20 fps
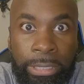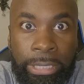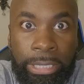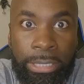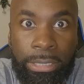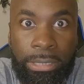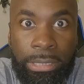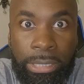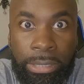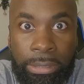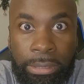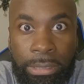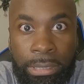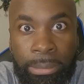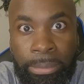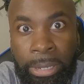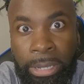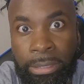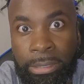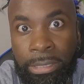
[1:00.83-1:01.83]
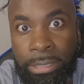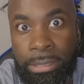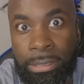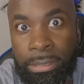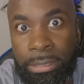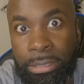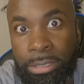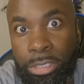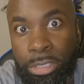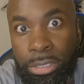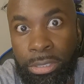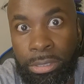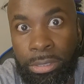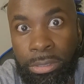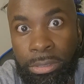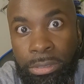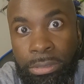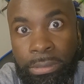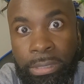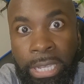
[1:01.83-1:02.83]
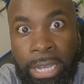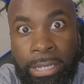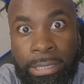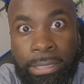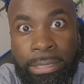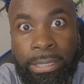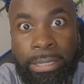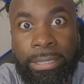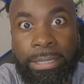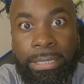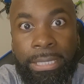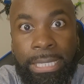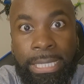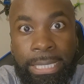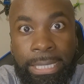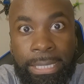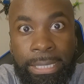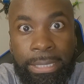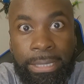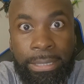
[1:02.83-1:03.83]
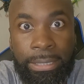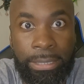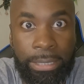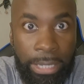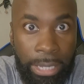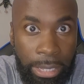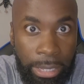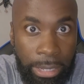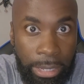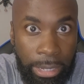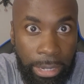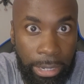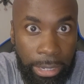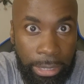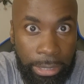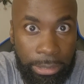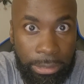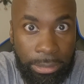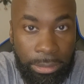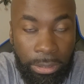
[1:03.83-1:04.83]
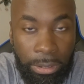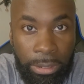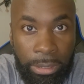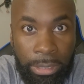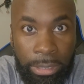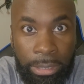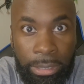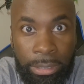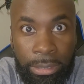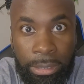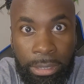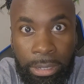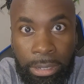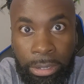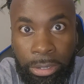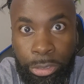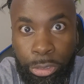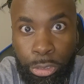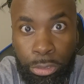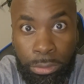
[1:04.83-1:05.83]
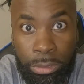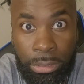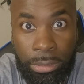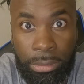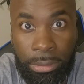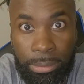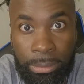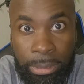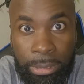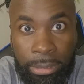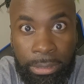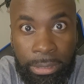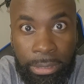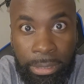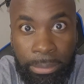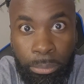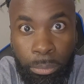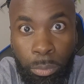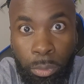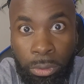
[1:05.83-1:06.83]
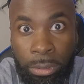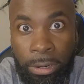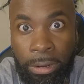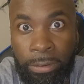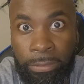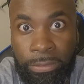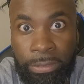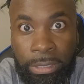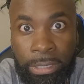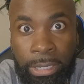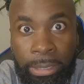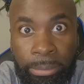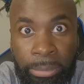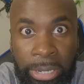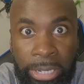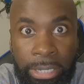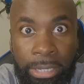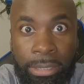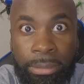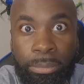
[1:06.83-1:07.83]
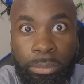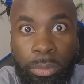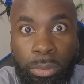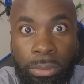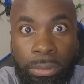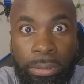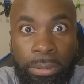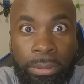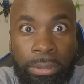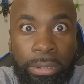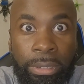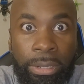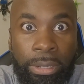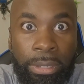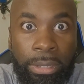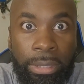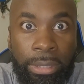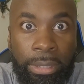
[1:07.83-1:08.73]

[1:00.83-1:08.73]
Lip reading: really get serious about this until 2019. I started YouTubing more often and making more